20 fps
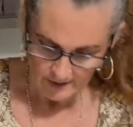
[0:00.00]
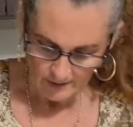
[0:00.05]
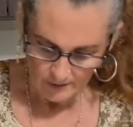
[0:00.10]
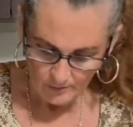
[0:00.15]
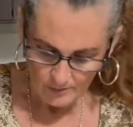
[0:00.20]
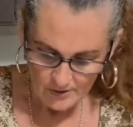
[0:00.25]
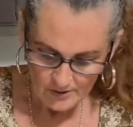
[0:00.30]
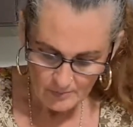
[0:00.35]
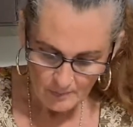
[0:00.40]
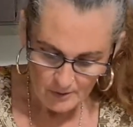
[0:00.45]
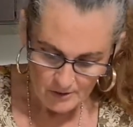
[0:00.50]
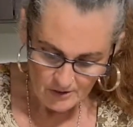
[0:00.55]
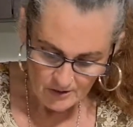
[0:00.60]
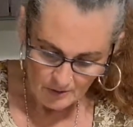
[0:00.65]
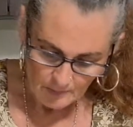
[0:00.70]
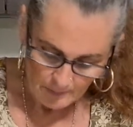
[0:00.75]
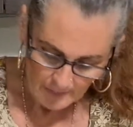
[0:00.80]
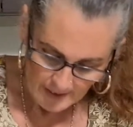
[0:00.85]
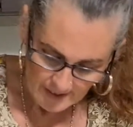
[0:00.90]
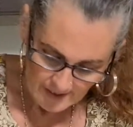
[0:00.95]
We're supposed to
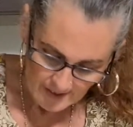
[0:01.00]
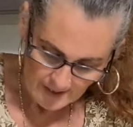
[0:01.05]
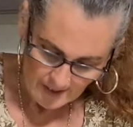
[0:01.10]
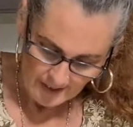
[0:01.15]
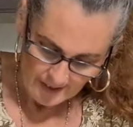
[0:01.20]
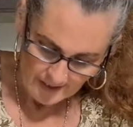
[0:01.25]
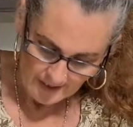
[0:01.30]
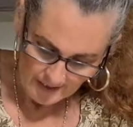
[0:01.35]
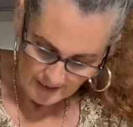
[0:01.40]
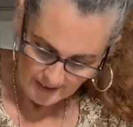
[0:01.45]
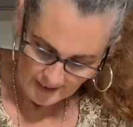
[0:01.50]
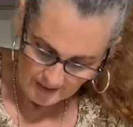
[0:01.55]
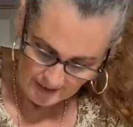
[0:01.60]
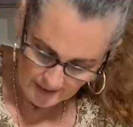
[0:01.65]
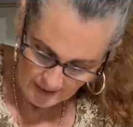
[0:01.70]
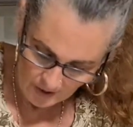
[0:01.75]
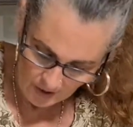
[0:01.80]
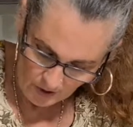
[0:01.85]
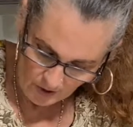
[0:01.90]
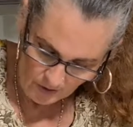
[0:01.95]
mix that
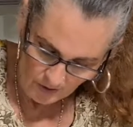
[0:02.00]
in